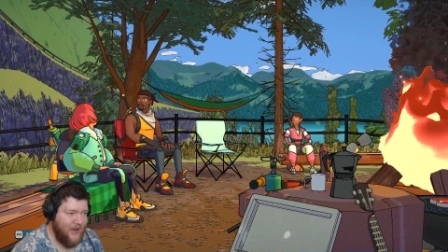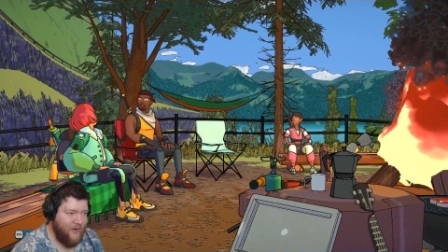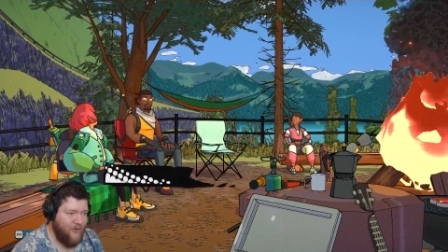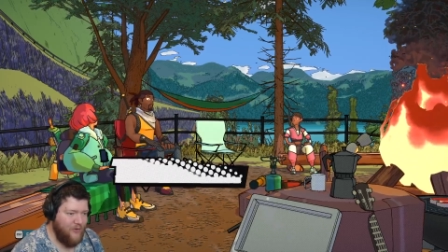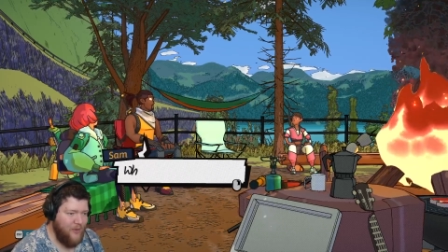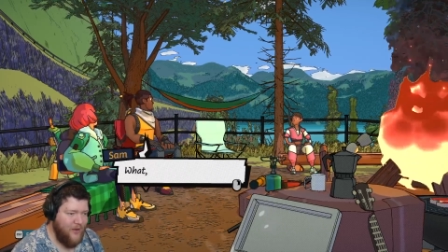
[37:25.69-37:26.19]
I've
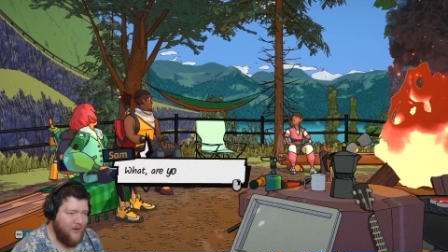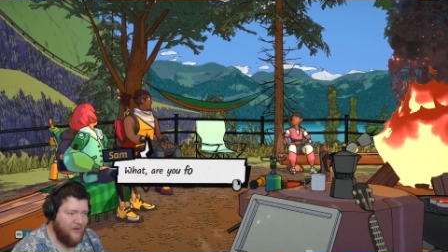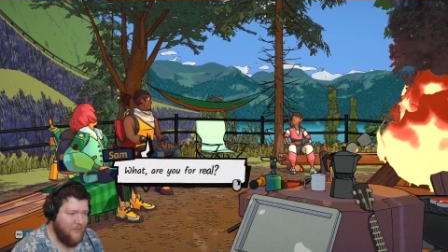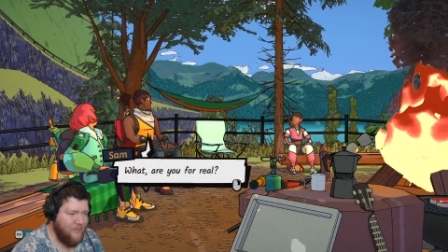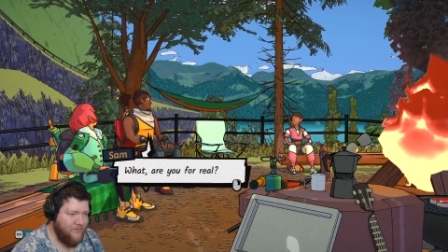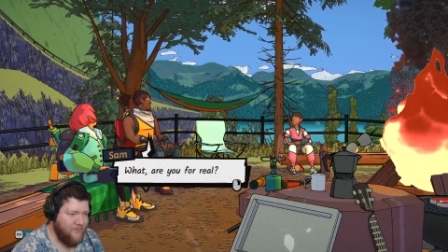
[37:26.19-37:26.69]
never
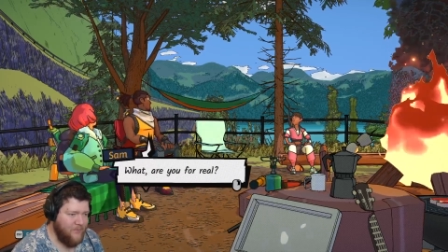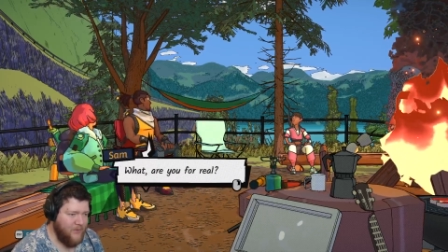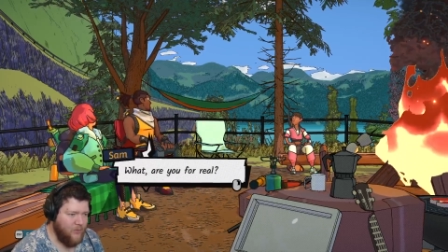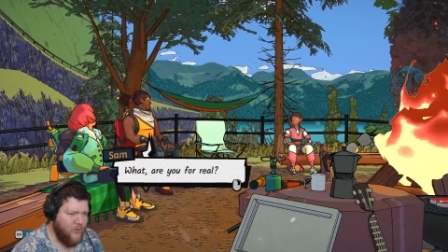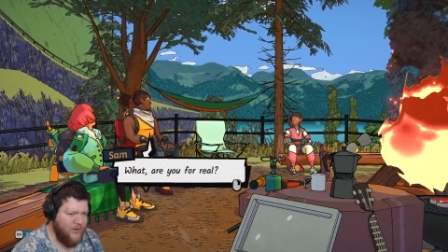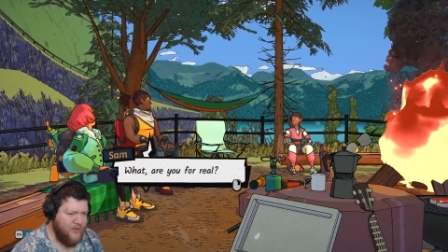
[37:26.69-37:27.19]
been.
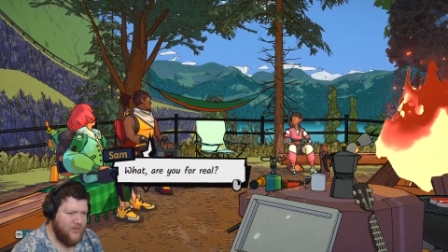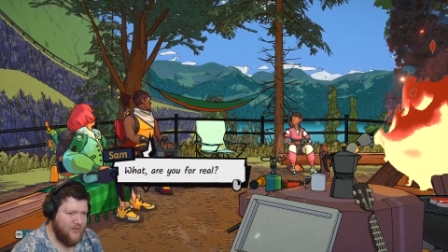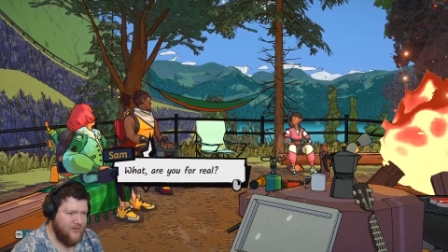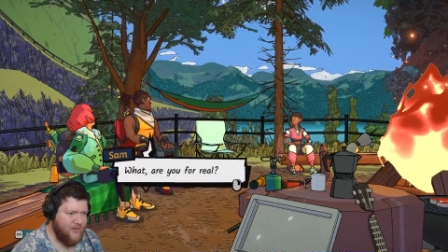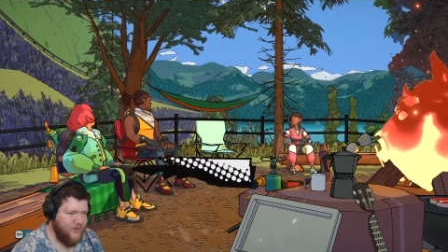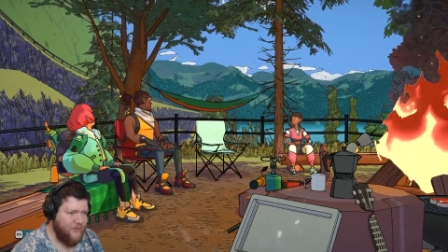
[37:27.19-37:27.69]
What?
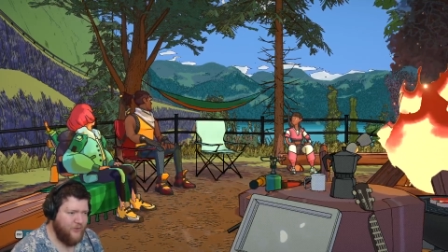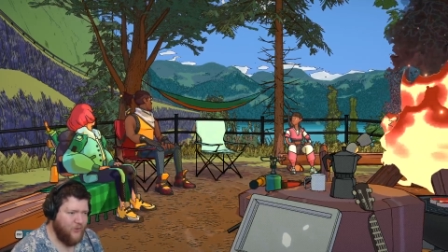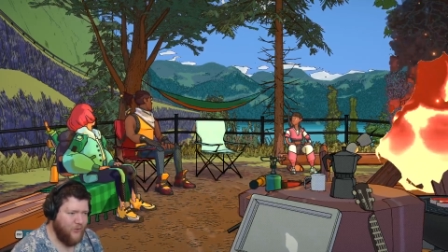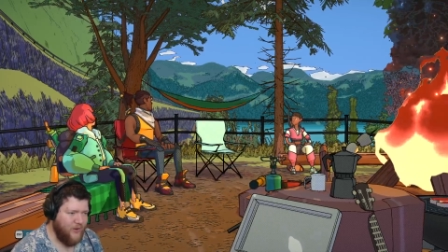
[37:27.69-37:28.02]
You for